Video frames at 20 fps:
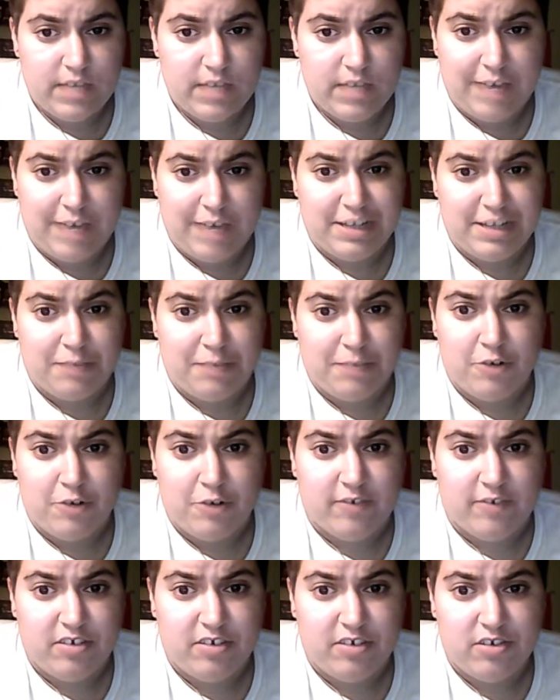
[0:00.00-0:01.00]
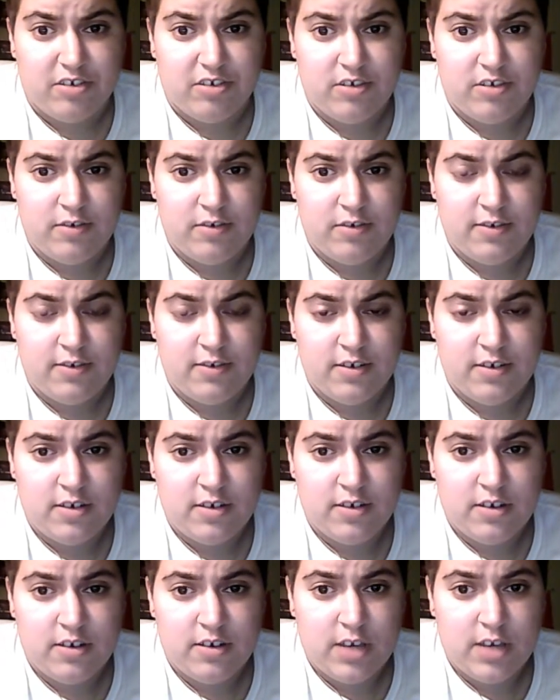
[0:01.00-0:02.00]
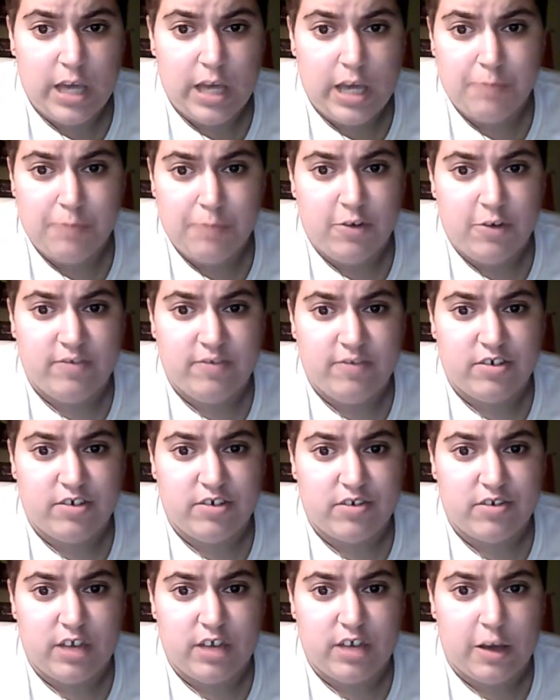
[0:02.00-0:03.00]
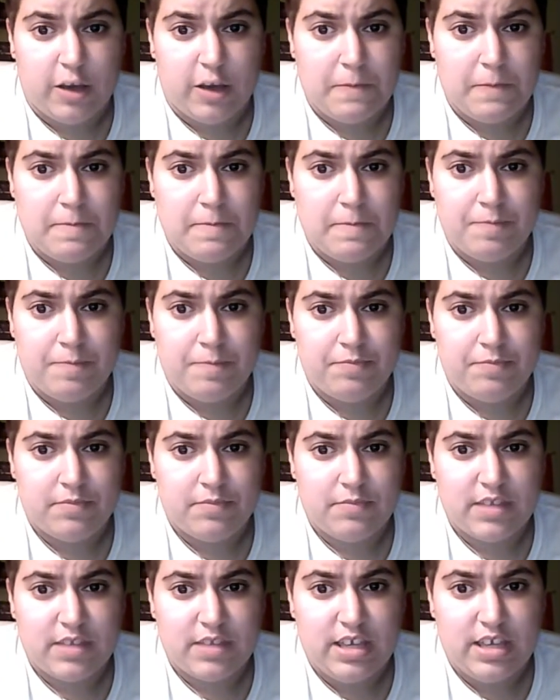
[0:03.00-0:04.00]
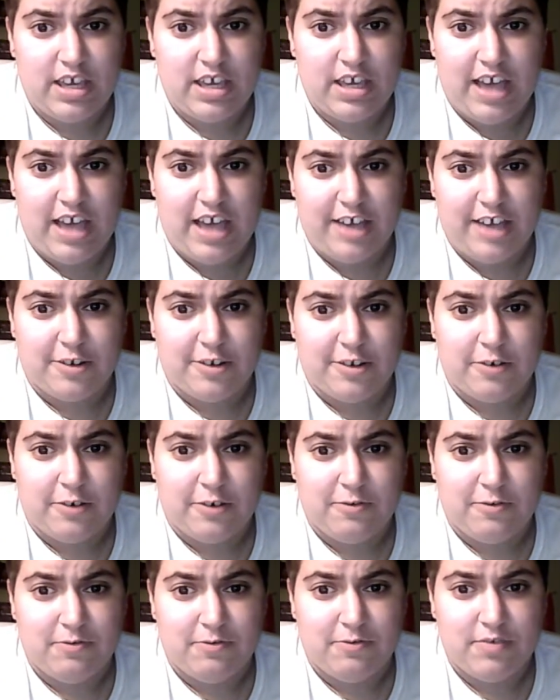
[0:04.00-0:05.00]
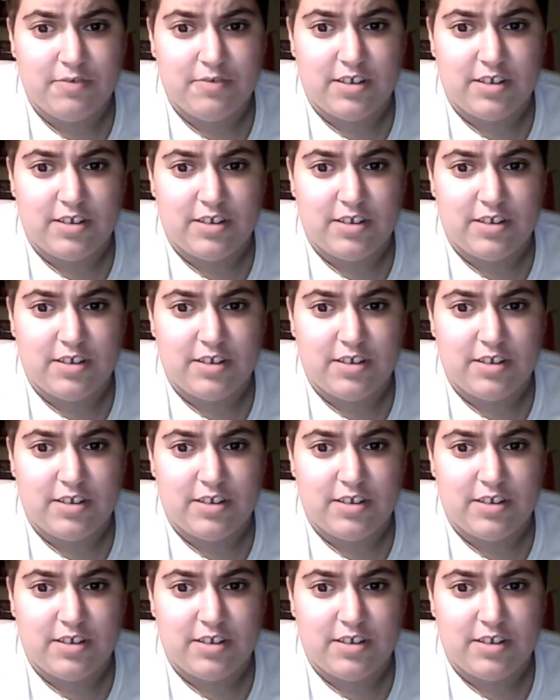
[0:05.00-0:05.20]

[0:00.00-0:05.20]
I mean I'm nervous I'm nervous um you know the